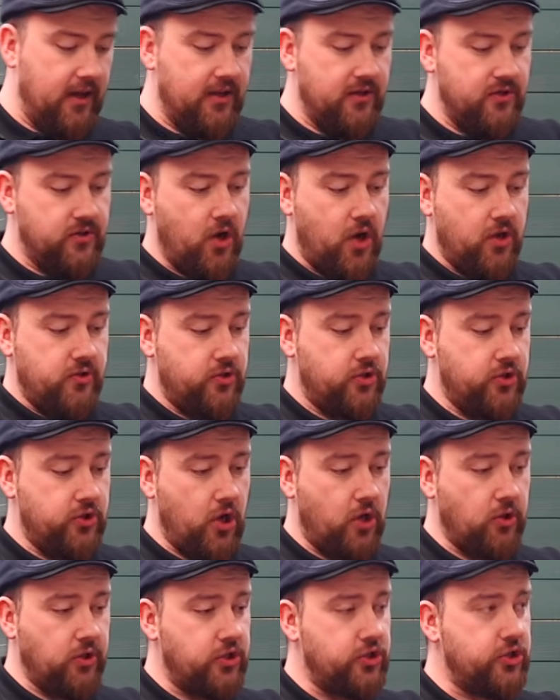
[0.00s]
It's got
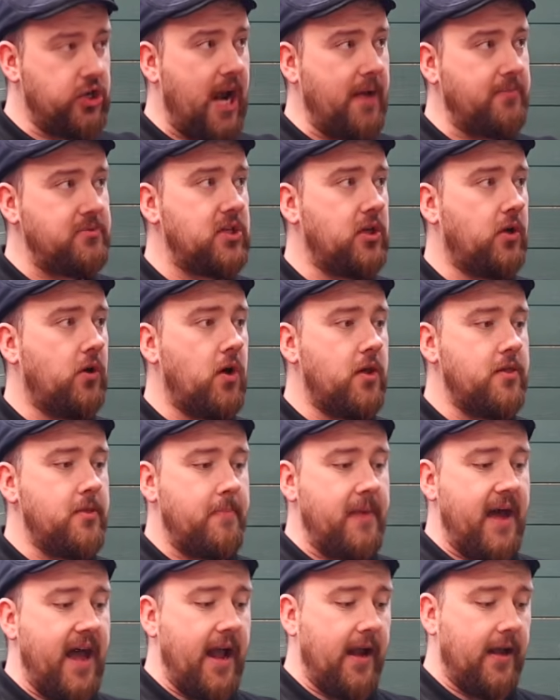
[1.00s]
shoulder straps that go on the
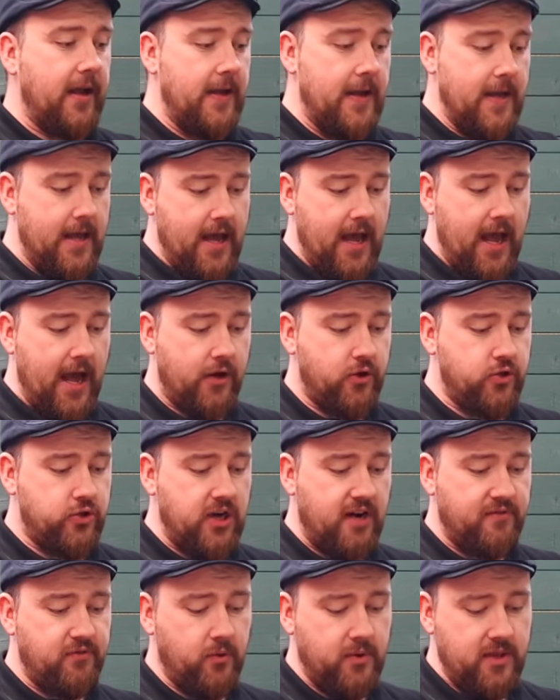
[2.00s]
back. I could
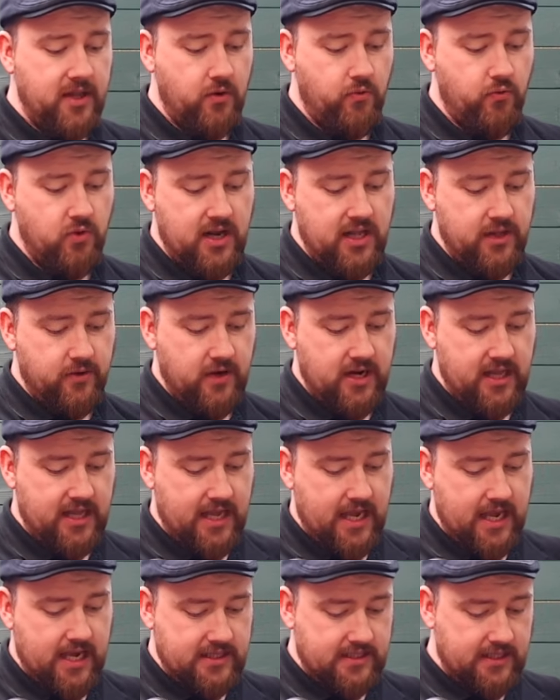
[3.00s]
travel with it really,
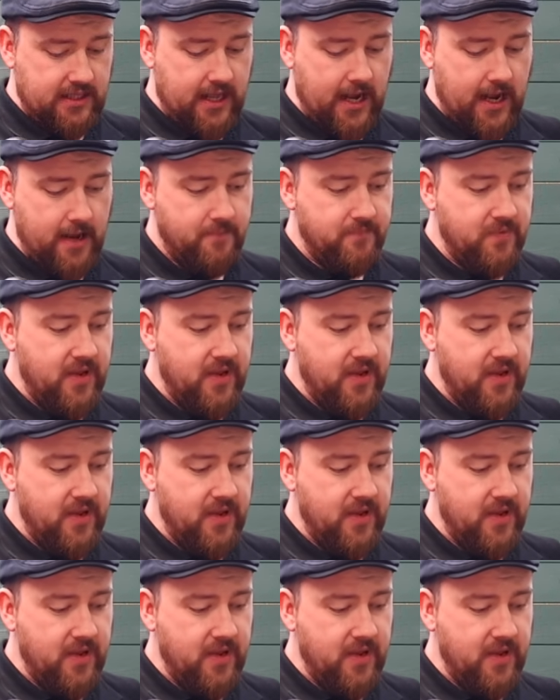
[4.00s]
really easily.